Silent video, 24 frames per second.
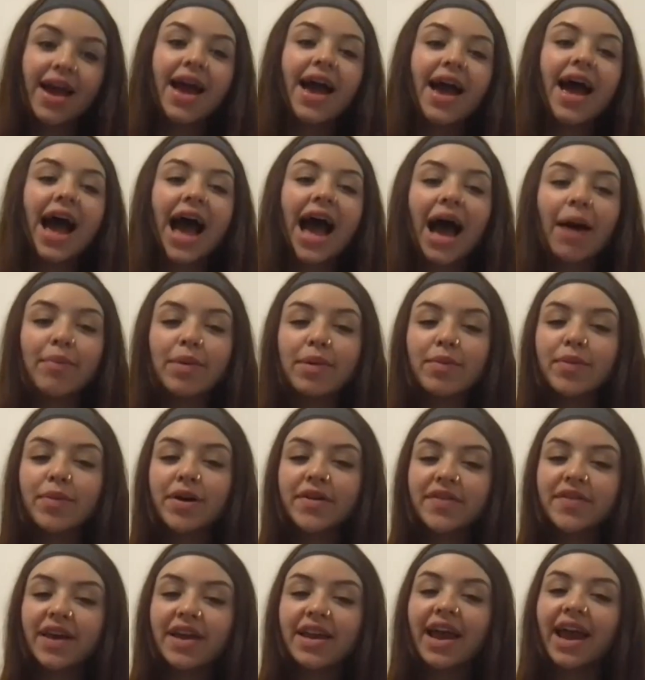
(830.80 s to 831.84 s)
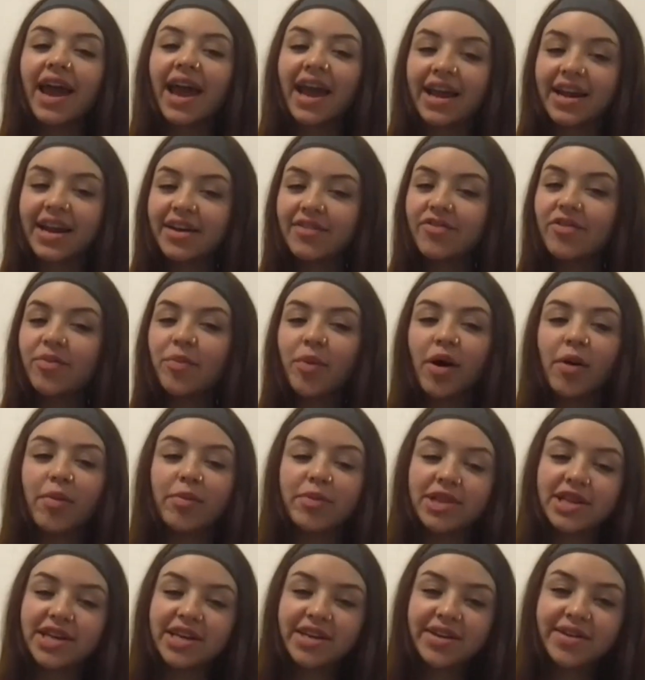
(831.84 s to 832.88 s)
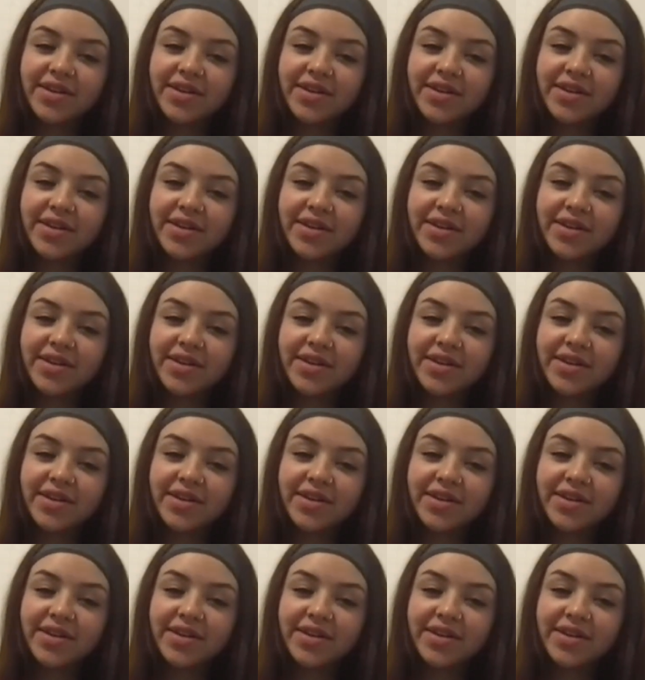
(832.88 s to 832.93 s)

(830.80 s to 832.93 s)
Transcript: Happy birthday to Hannah from Amelie.